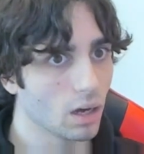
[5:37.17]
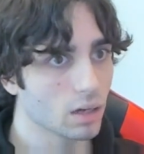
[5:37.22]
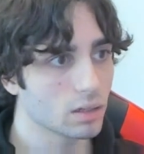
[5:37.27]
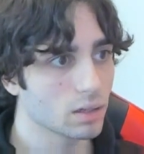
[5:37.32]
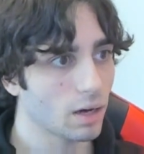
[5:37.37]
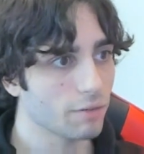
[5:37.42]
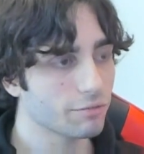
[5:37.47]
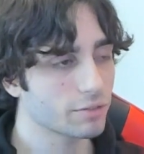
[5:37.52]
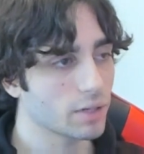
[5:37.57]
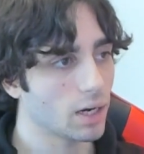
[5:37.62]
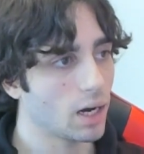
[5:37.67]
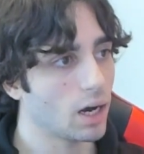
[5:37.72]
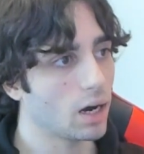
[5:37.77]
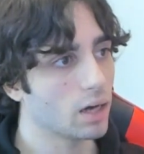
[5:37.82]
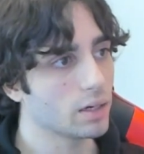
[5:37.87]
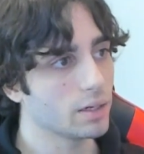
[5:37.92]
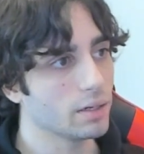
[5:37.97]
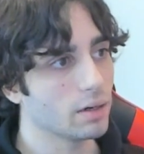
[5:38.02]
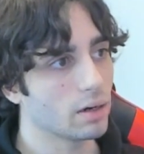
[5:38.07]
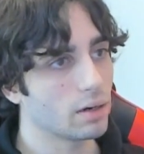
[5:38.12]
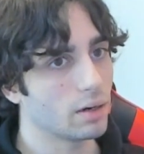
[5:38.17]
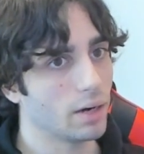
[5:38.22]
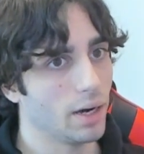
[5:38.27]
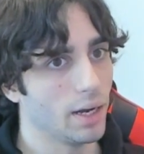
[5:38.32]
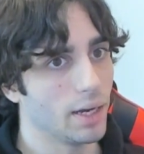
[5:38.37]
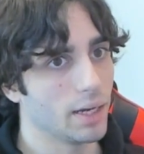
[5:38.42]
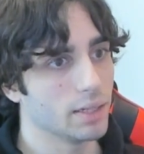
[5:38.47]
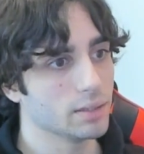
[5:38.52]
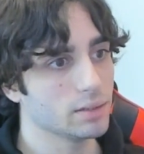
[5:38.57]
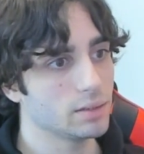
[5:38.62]
Kafka, on the other
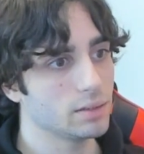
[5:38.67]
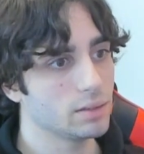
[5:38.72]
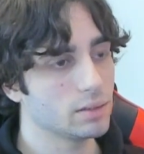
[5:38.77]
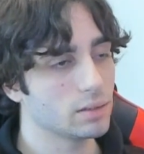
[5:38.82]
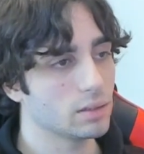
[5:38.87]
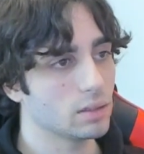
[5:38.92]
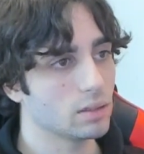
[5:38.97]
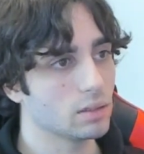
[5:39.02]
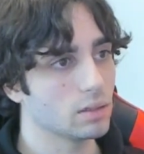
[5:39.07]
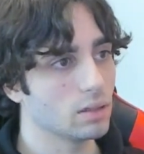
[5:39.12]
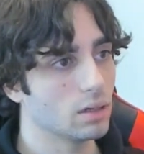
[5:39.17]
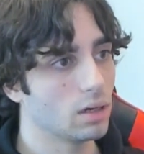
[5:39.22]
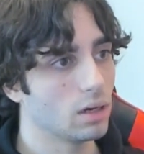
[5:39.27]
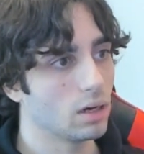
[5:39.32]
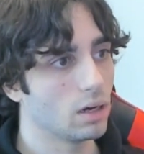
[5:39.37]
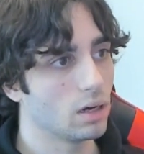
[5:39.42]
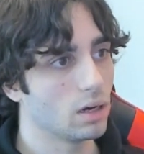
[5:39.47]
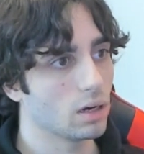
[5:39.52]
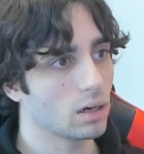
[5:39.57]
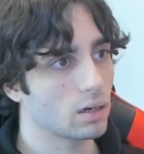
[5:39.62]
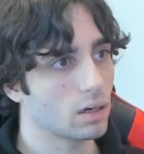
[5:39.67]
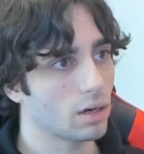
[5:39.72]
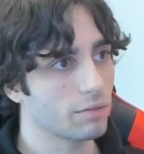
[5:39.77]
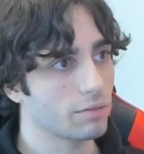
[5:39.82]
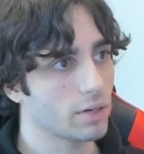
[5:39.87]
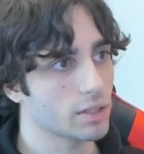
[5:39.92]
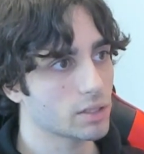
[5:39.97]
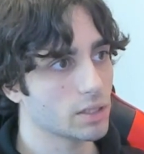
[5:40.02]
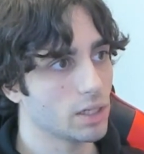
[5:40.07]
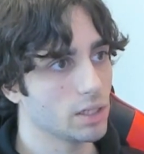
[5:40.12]
hand, Kafka's